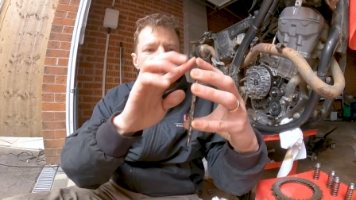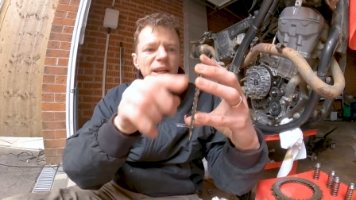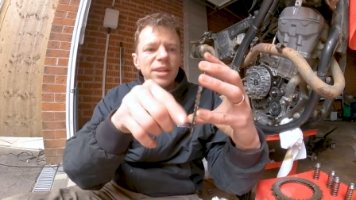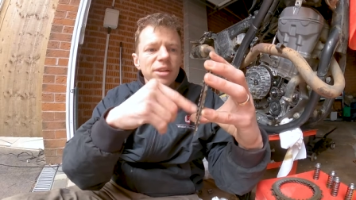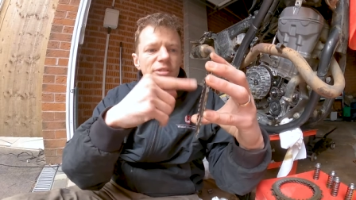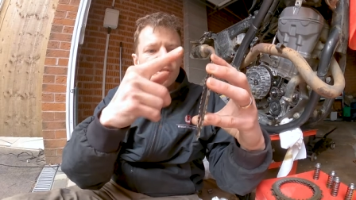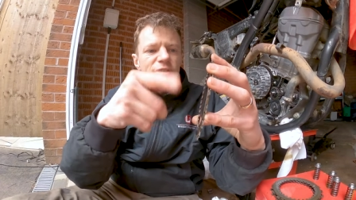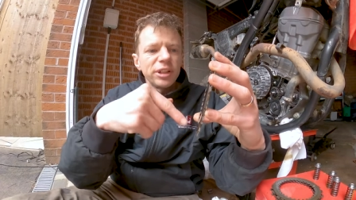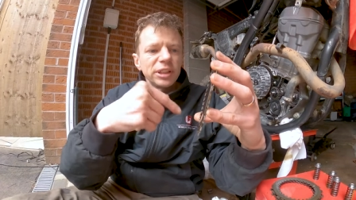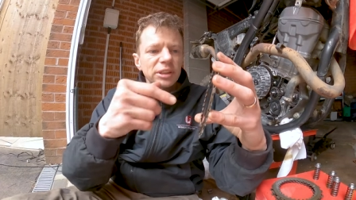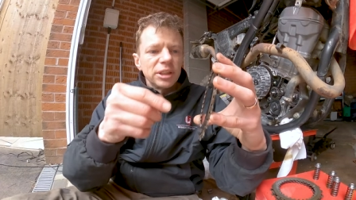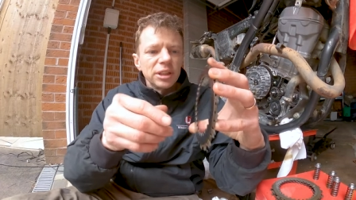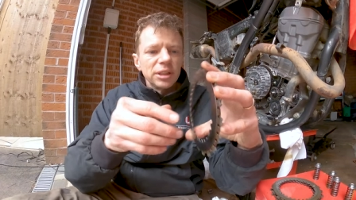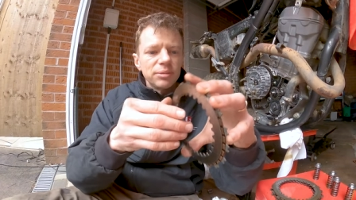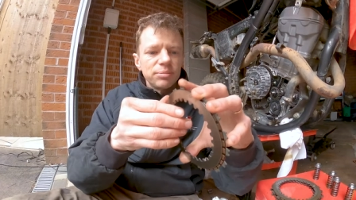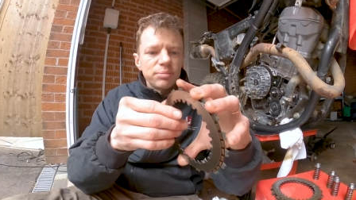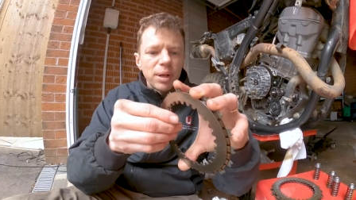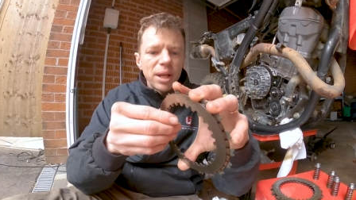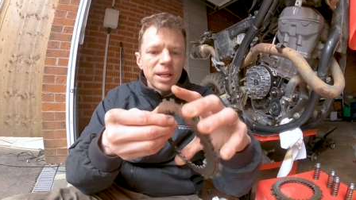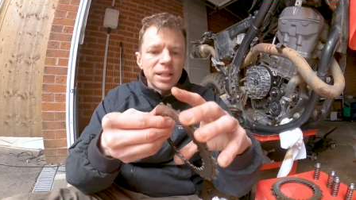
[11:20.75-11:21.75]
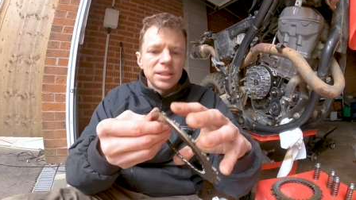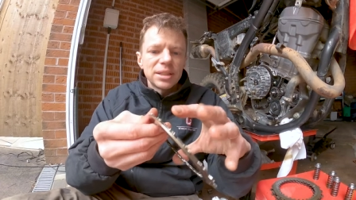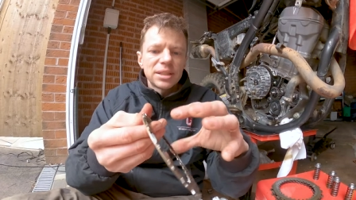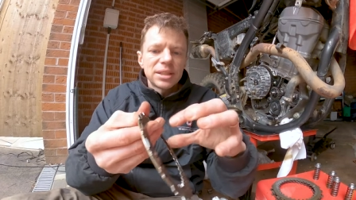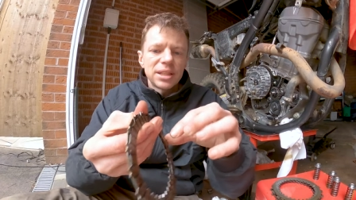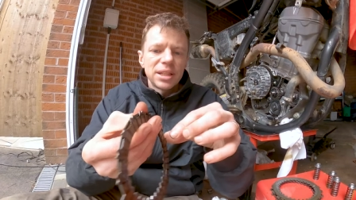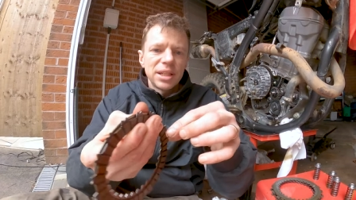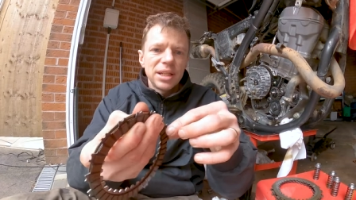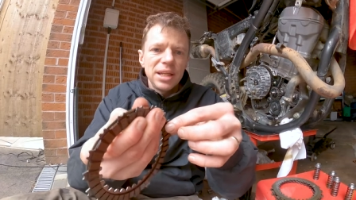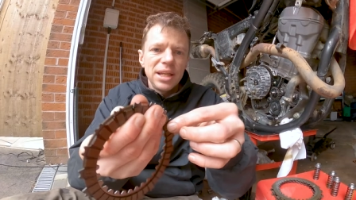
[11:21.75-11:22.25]
And the friction
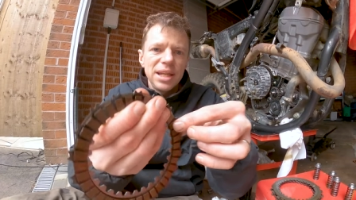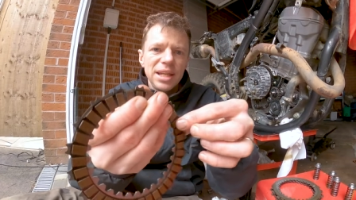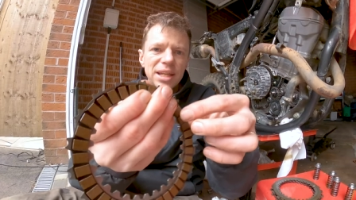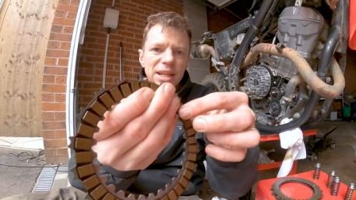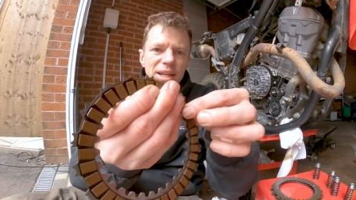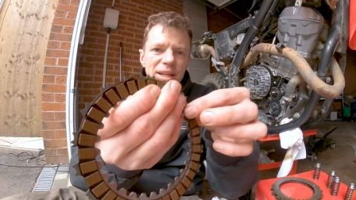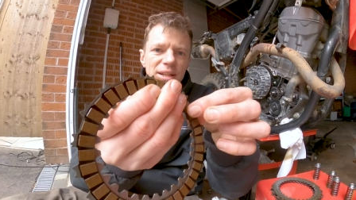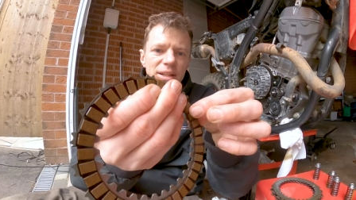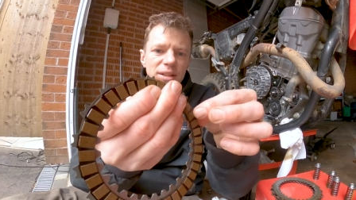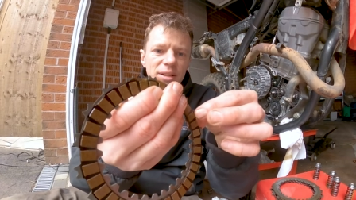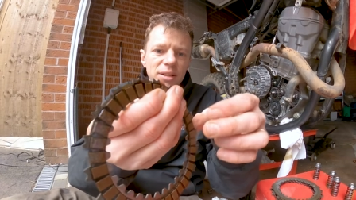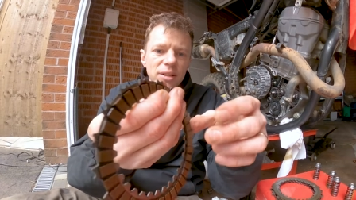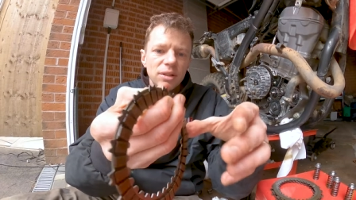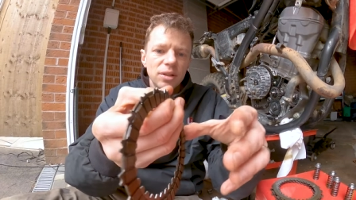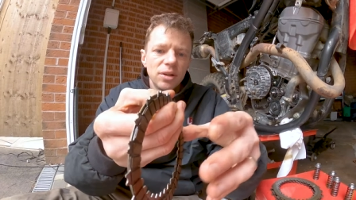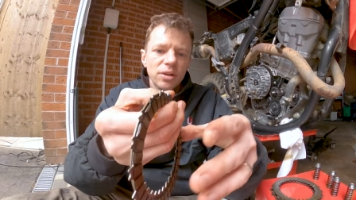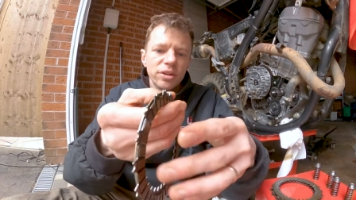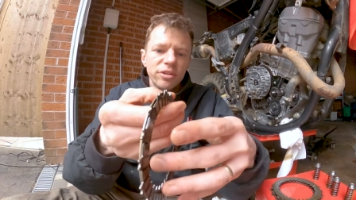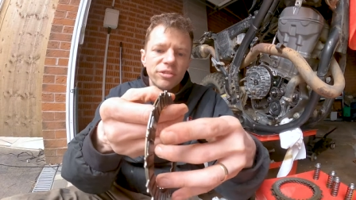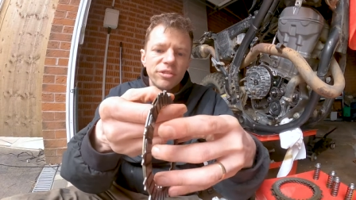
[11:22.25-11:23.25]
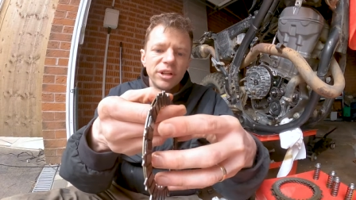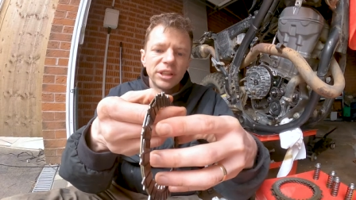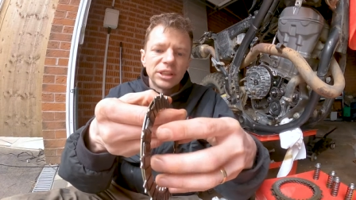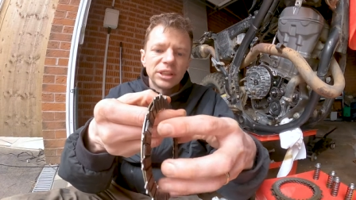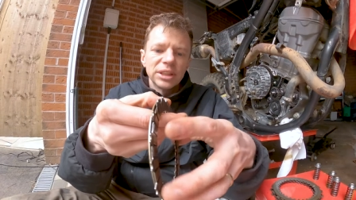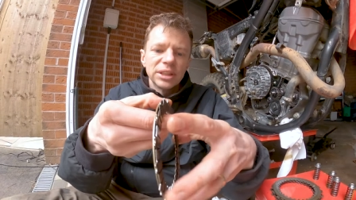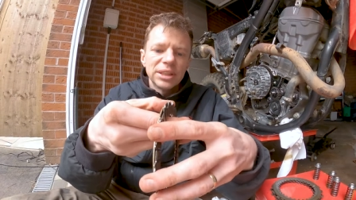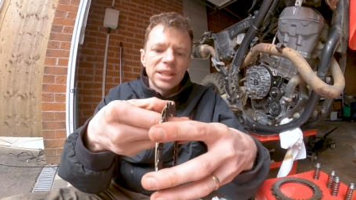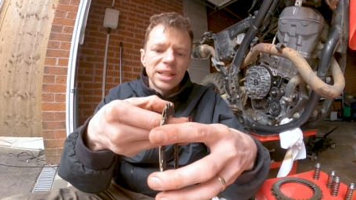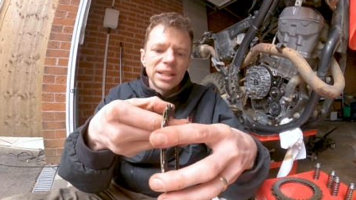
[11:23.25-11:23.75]
plates here on the
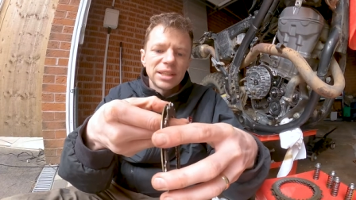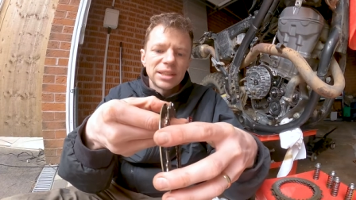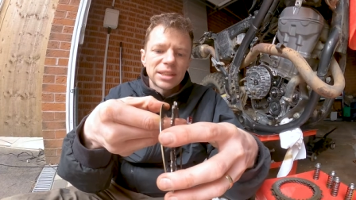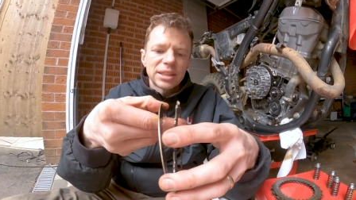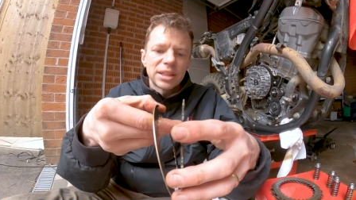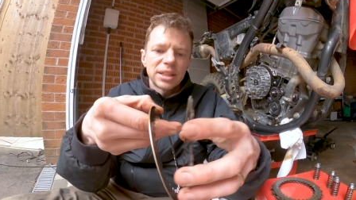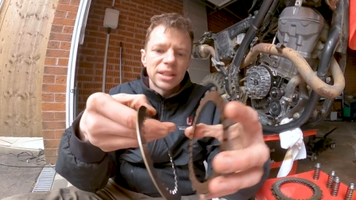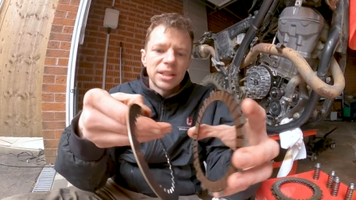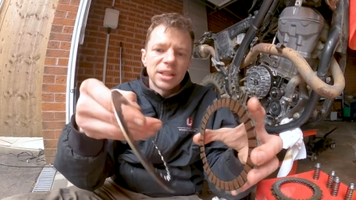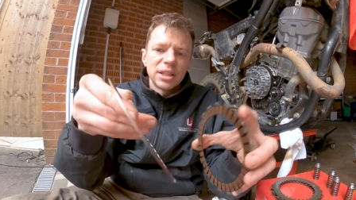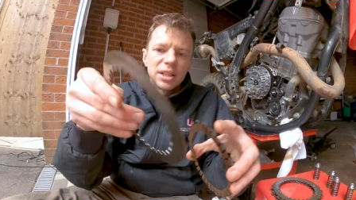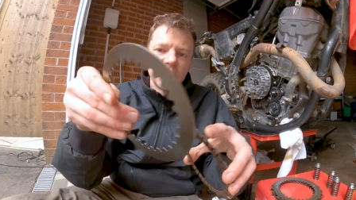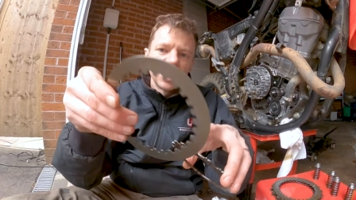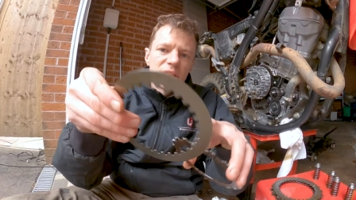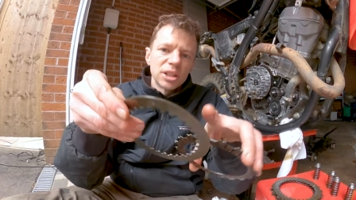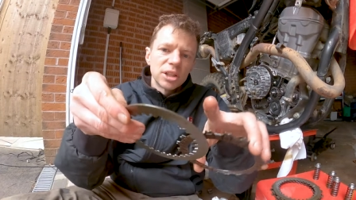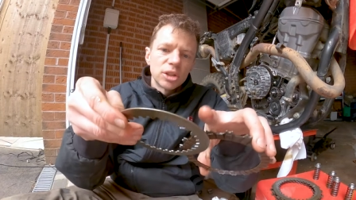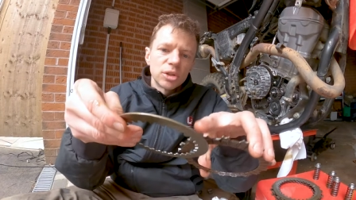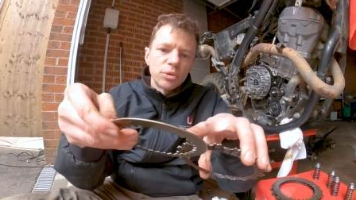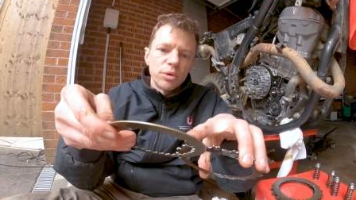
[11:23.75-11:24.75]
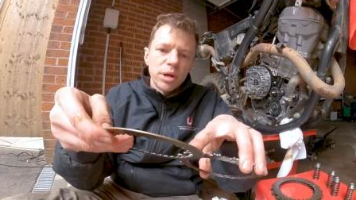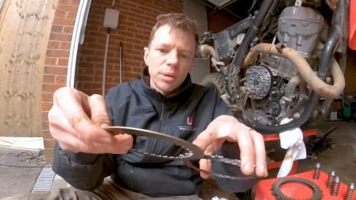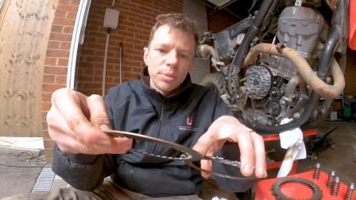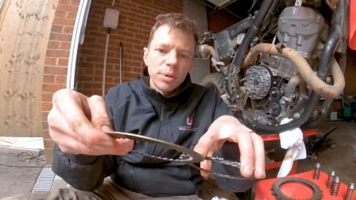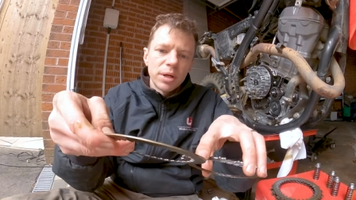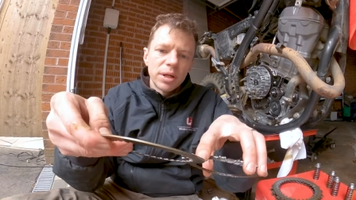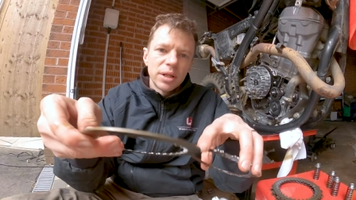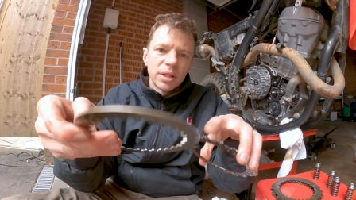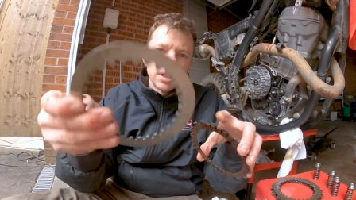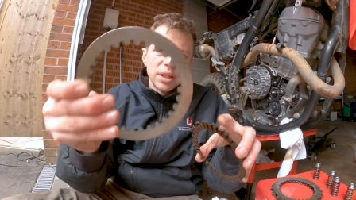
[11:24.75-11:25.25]
friction discs
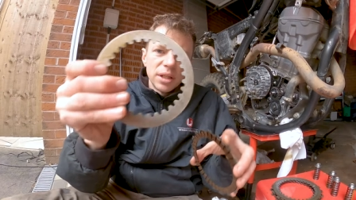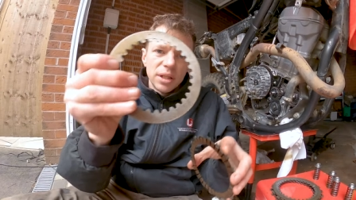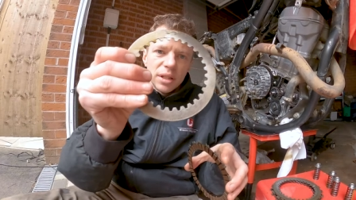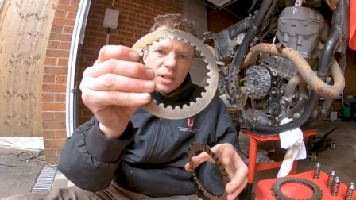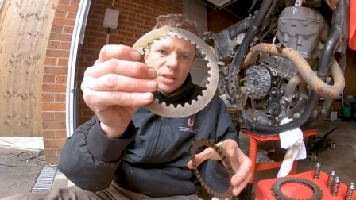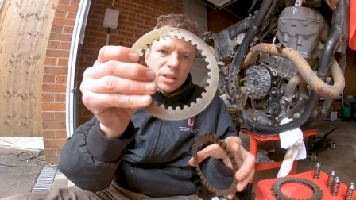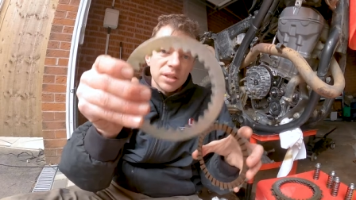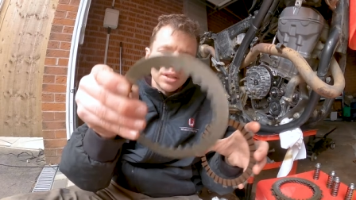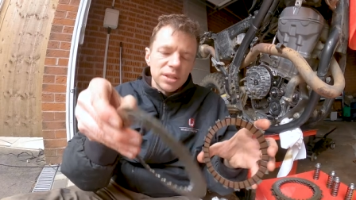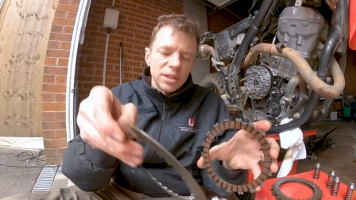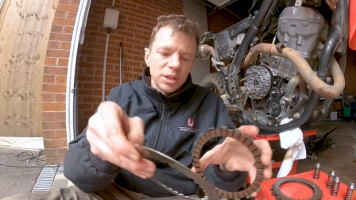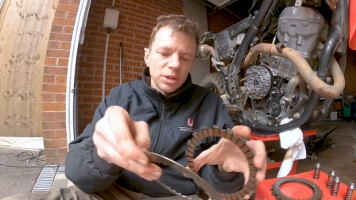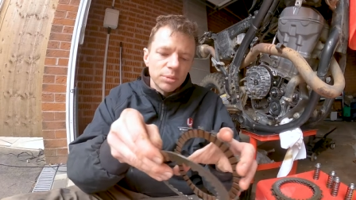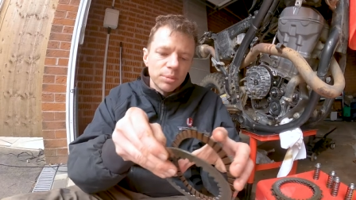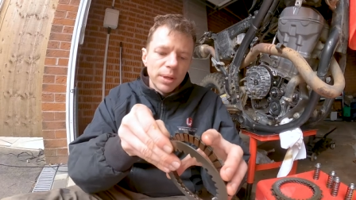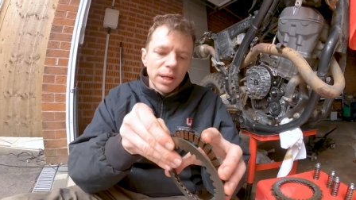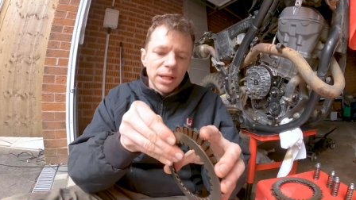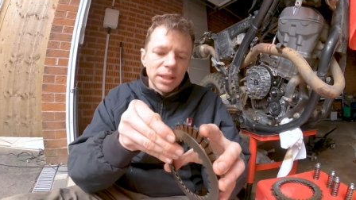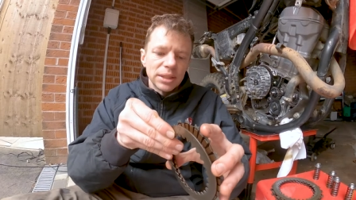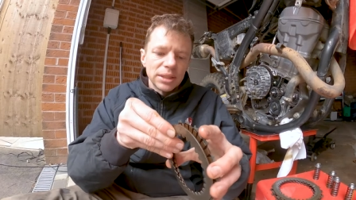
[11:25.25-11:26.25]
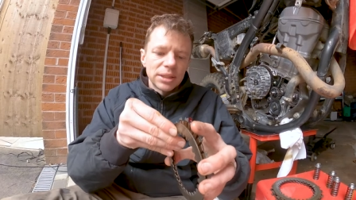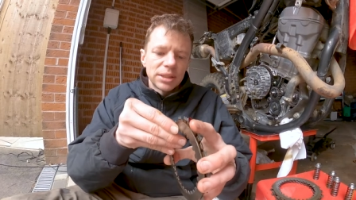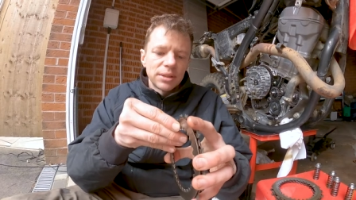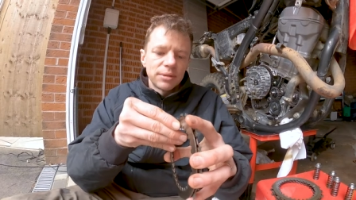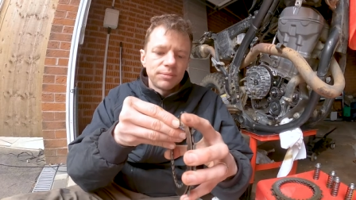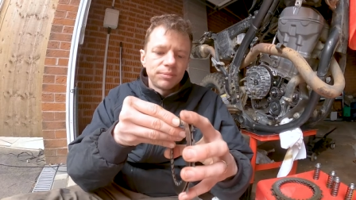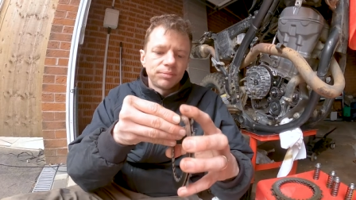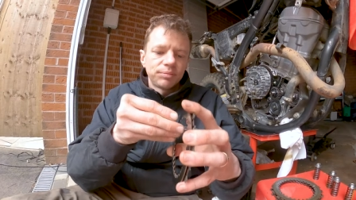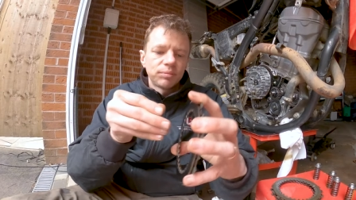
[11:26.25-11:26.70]
grip the steel plates